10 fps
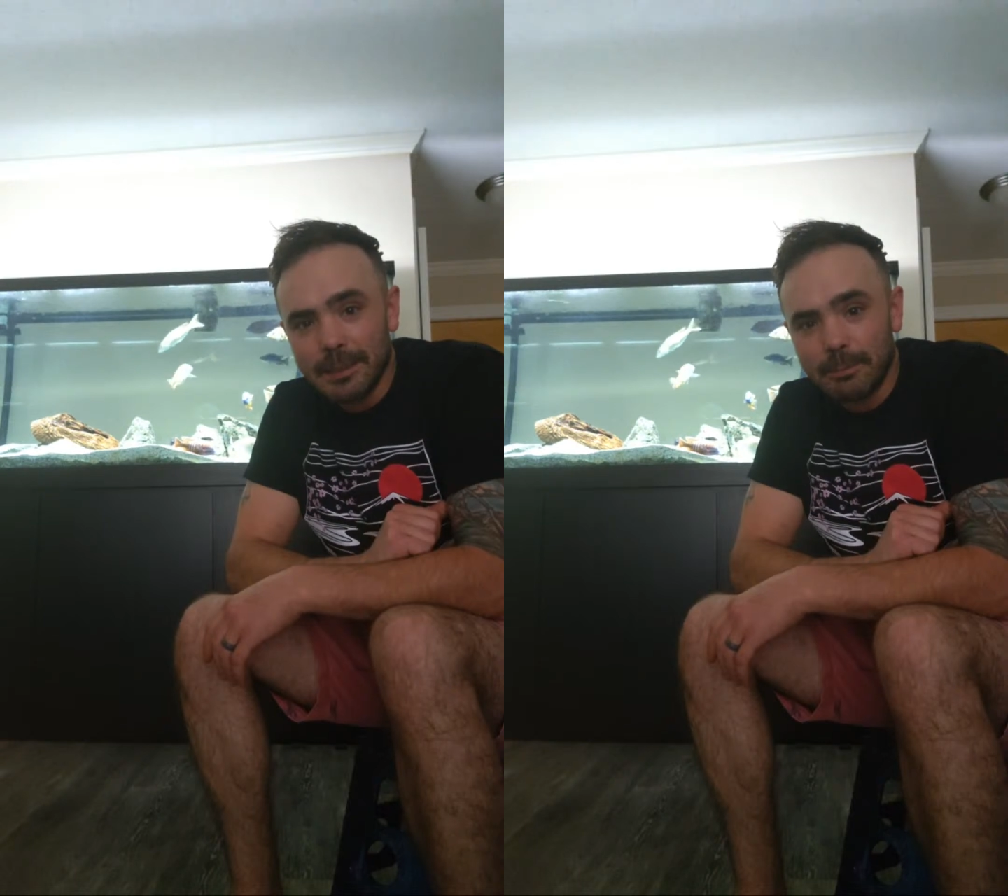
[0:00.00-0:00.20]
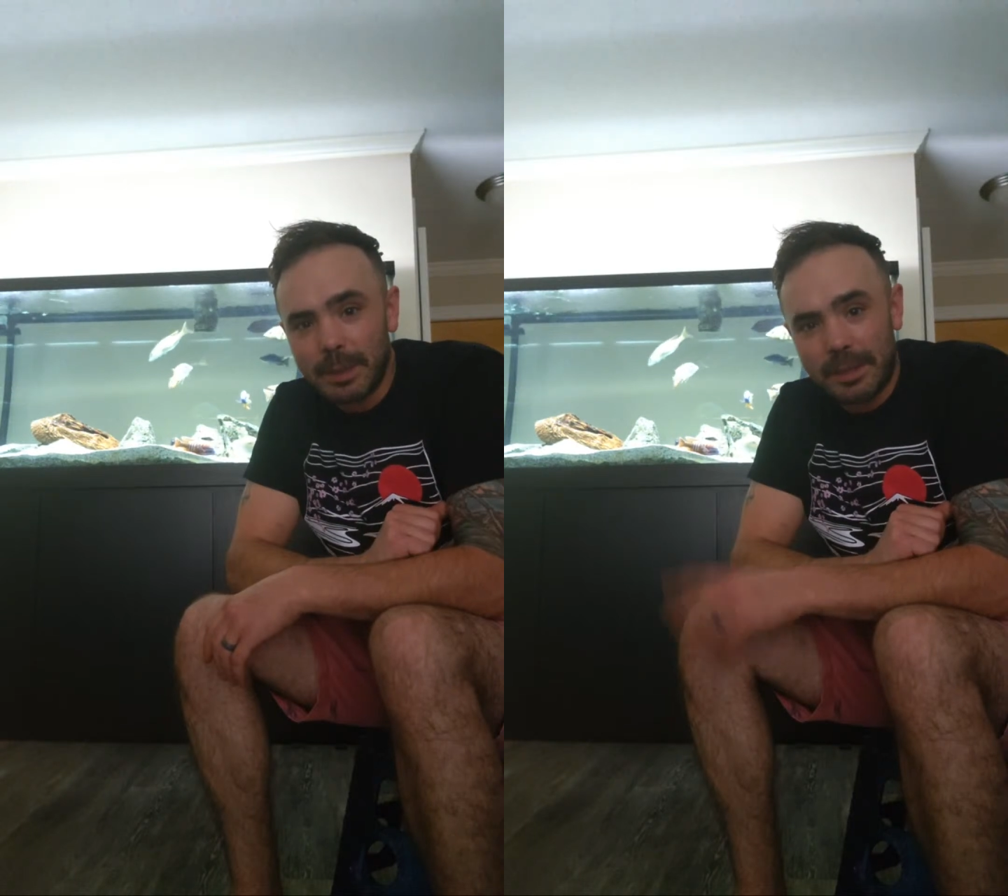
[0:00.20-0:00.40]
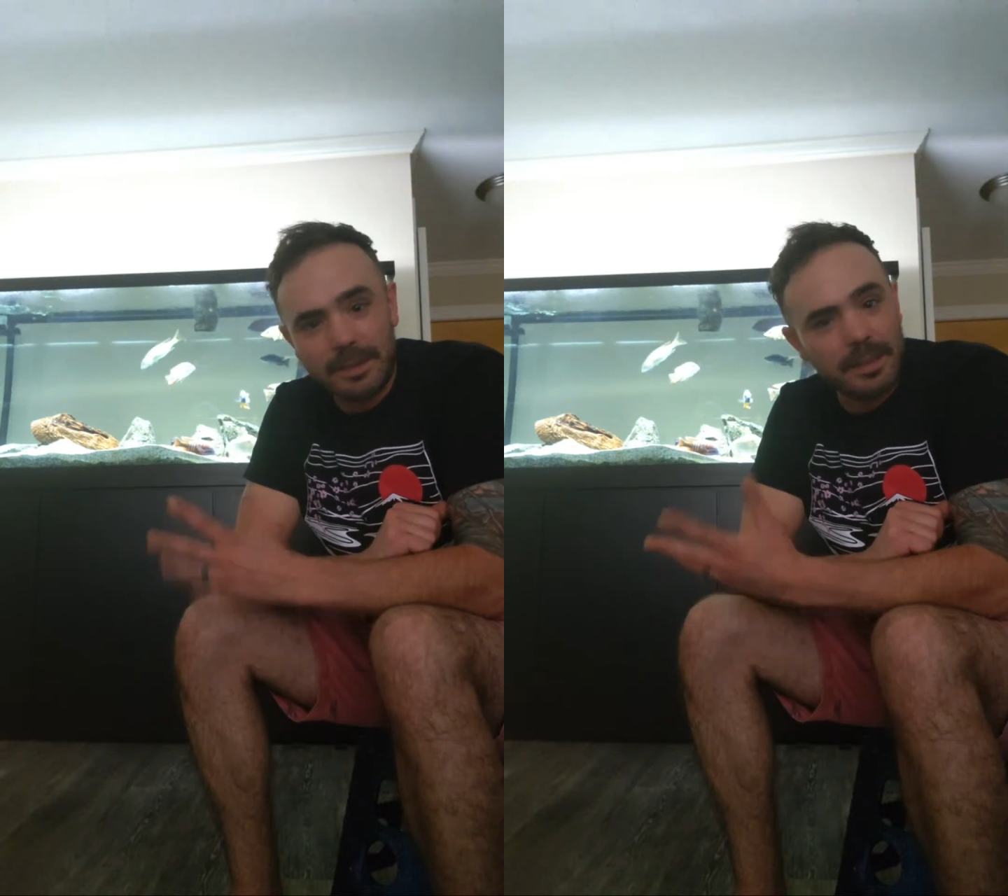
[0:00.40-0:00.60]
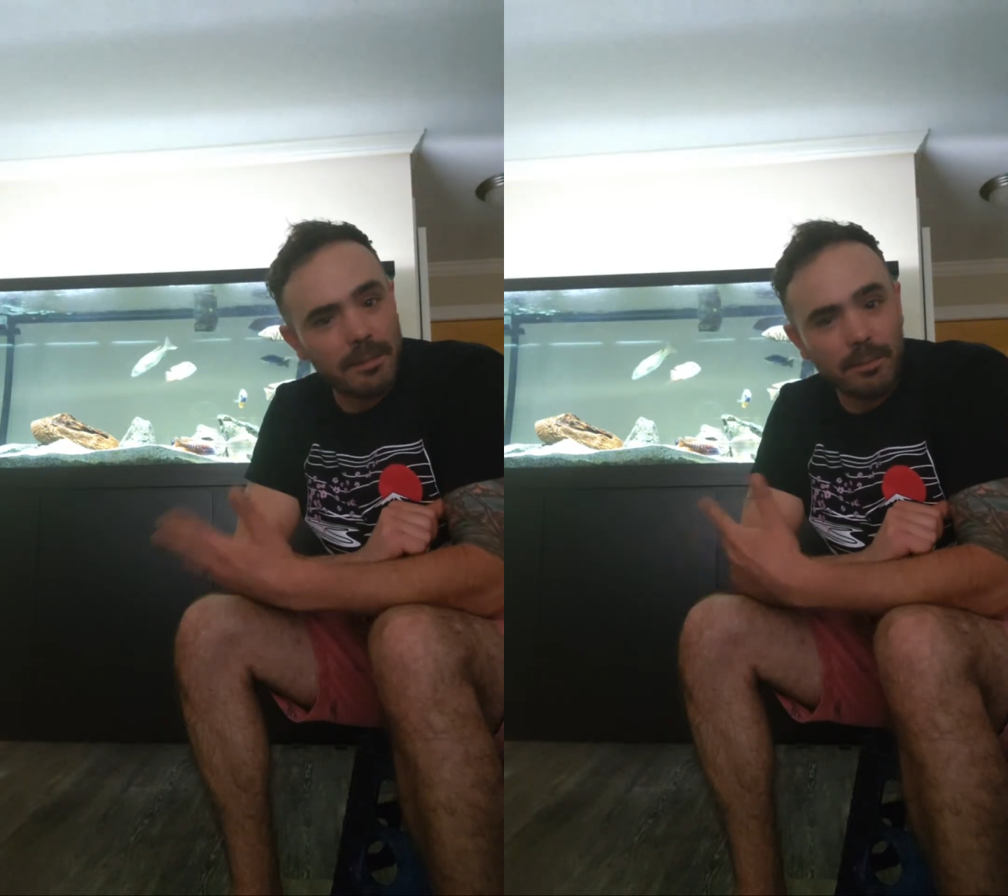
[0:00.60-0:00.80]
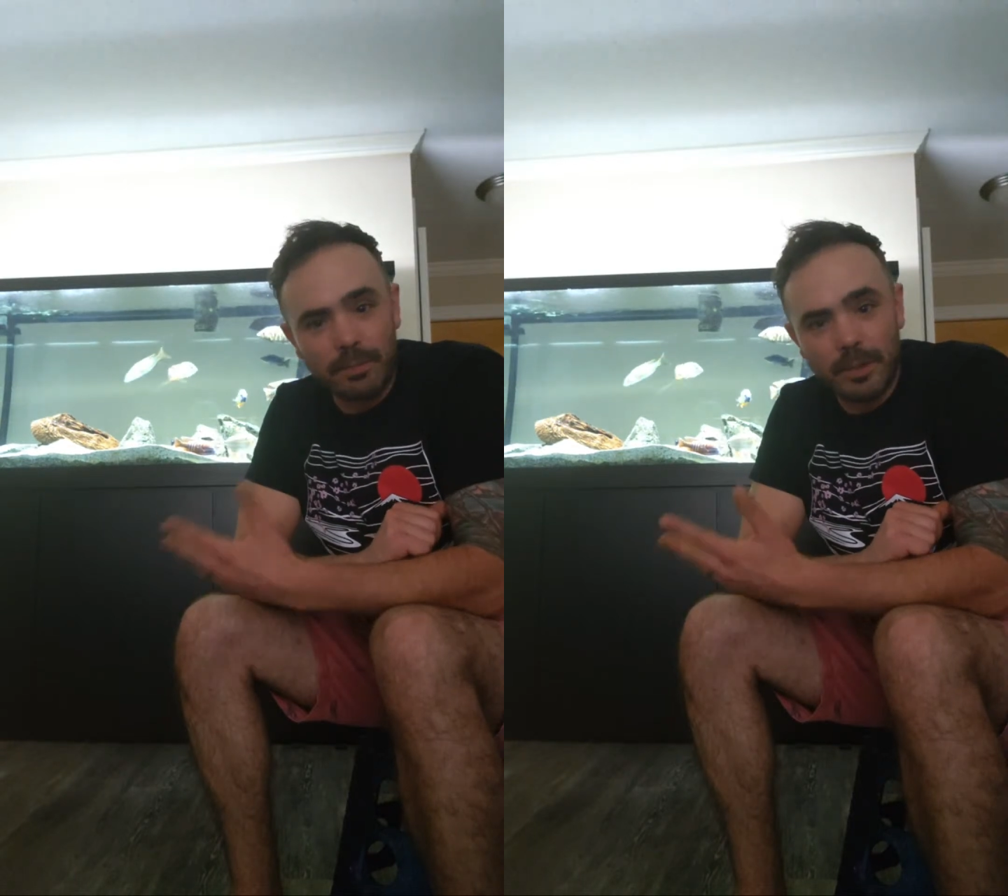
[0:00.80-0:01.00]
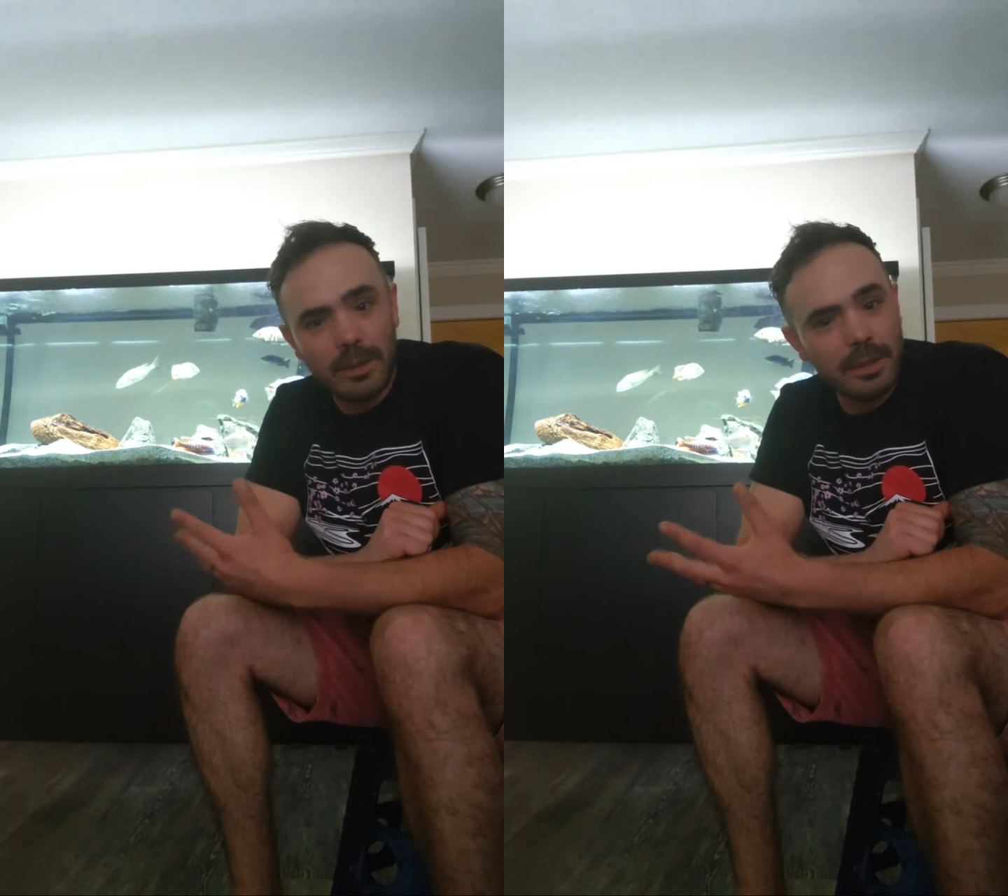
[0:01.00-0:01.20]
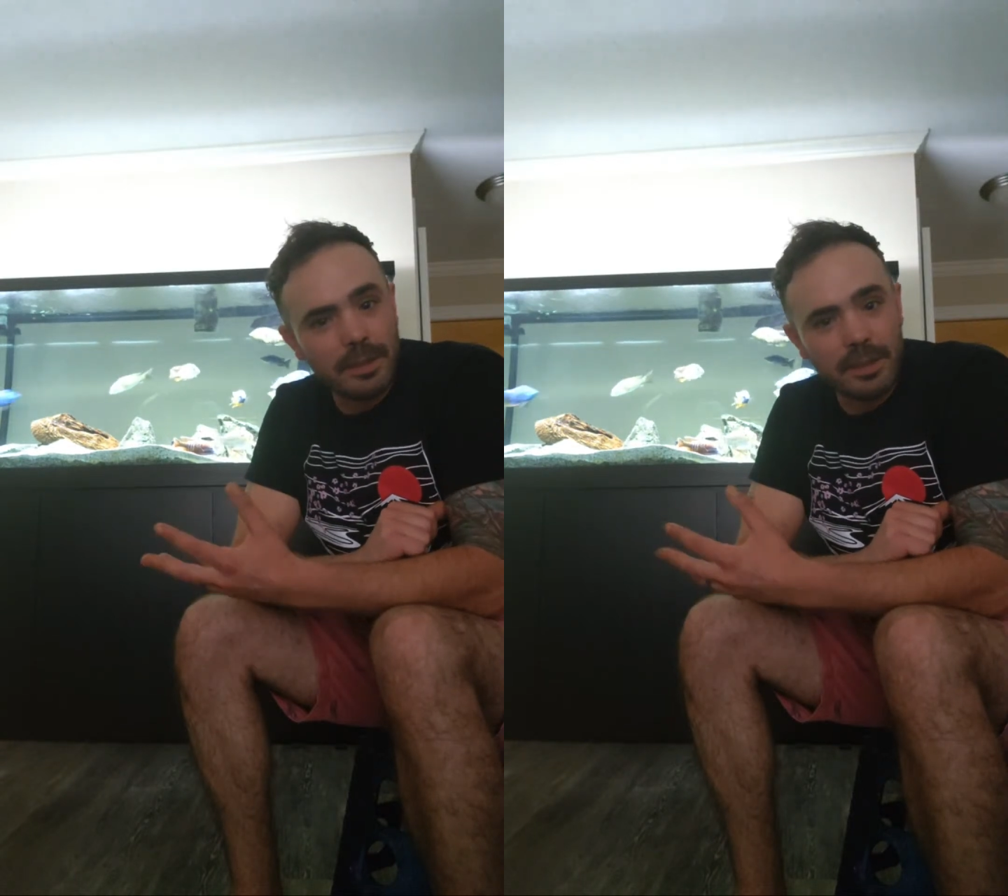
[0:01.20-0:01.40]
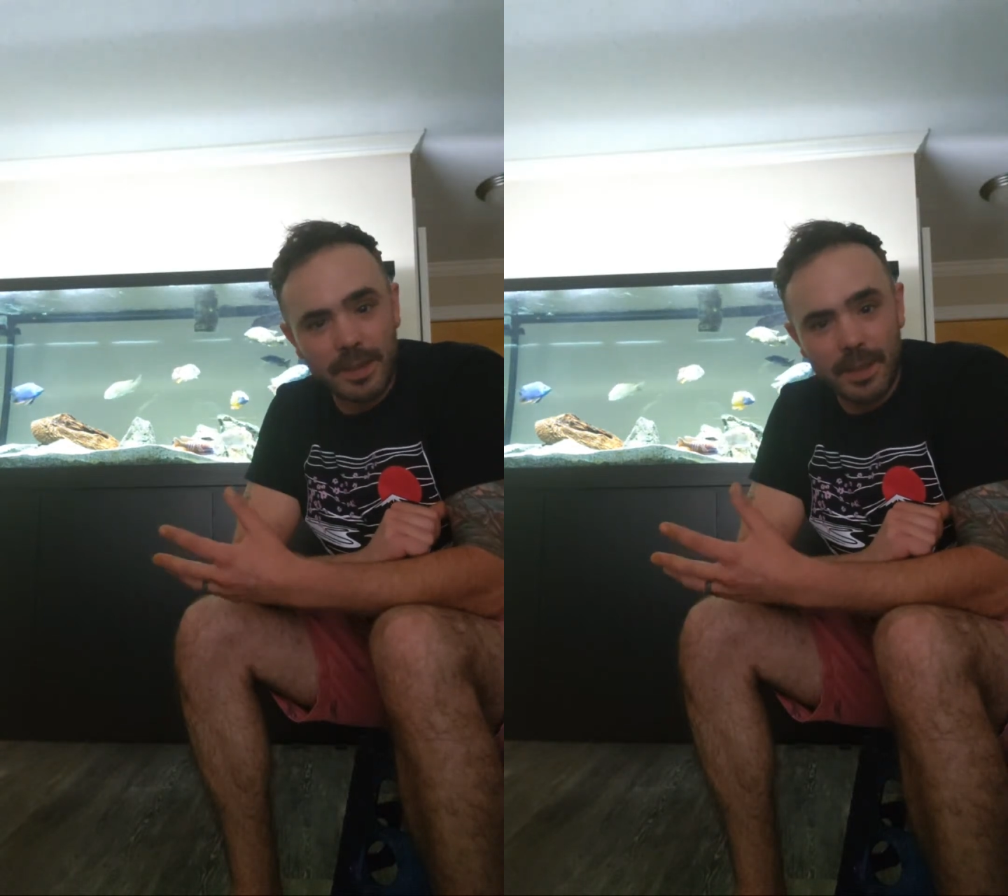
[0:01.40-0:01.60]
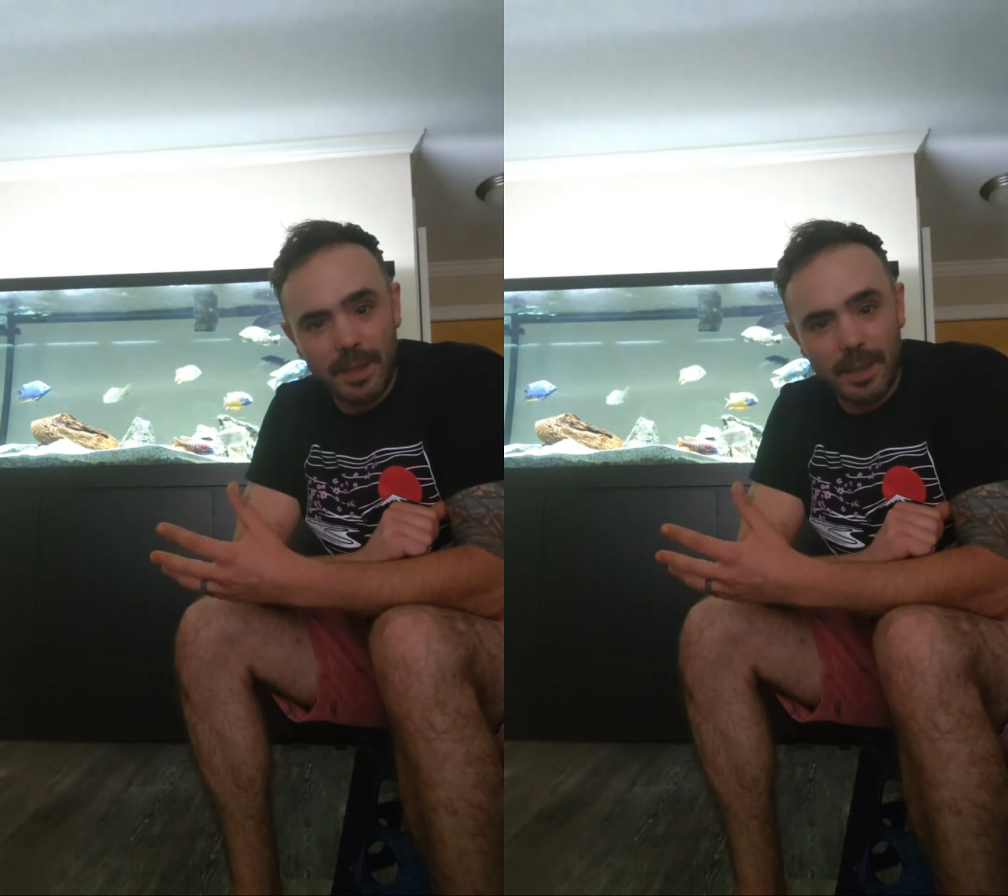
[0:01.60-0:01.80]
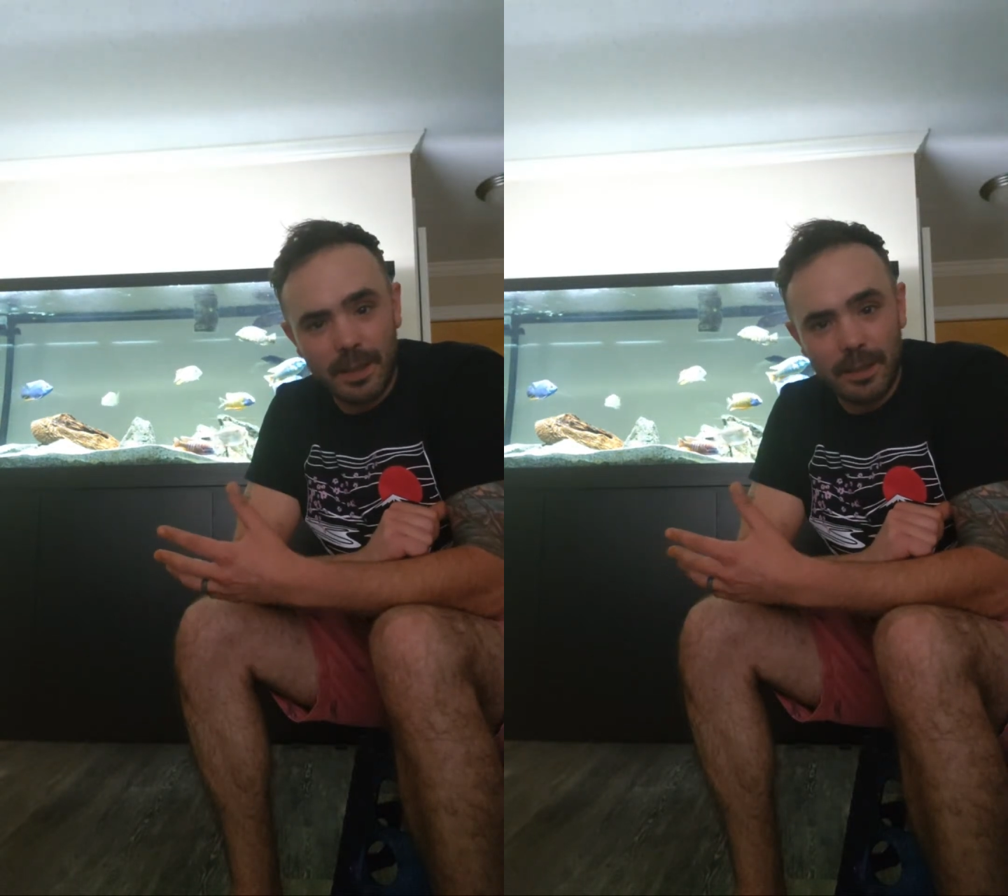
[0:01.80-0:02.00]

Because I really just, like,